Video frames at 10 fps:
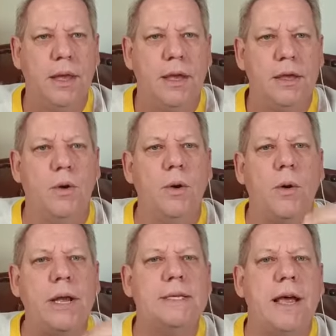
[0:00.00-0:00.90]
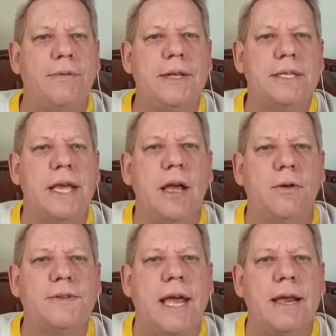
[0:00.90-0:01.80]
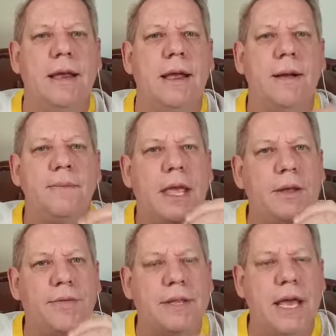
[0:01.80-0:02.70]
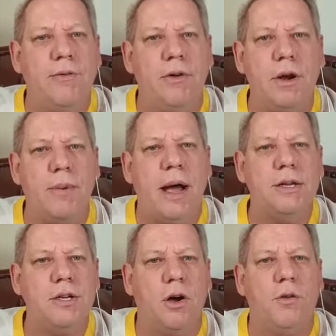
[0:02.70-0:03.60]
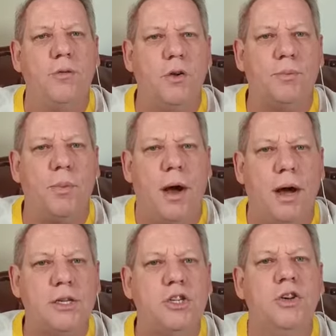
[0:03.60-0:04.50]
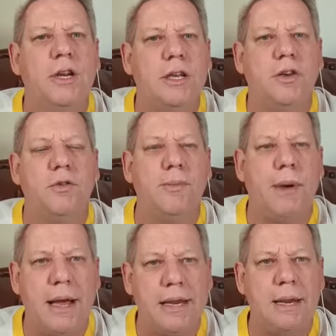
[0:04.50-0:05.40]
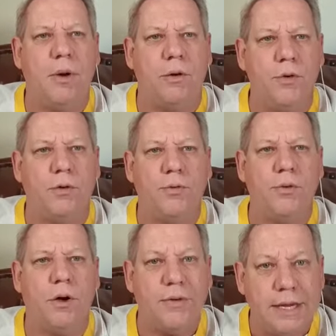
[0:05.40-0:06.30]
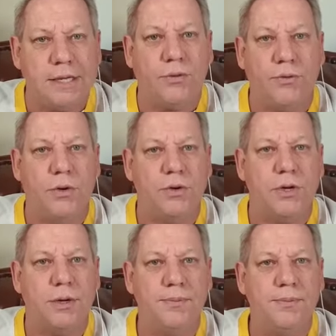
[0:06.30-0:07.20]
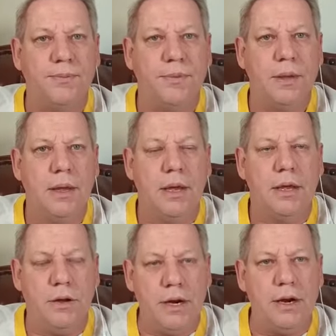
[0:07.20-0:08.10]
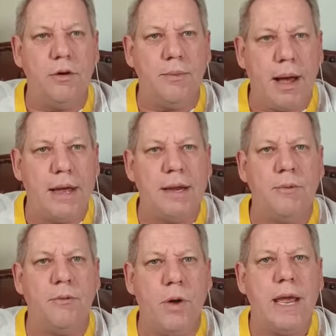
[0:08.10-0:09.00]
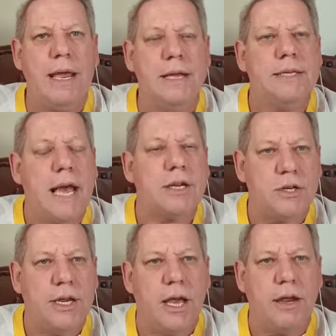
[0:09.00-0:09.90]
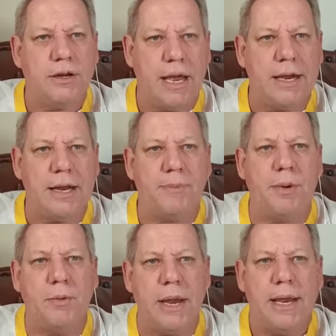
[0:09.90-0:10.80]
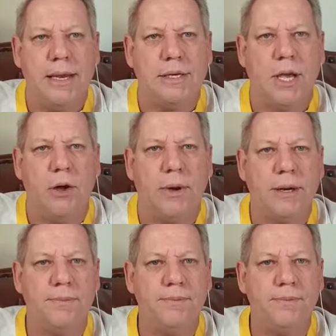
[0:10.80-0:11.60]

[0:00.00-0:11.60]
You know, we always have this thing of saying, if the devil reminds you of your past, you need to remind him of your of his future. You need to remind him of where he's actually going to end up and where he's going.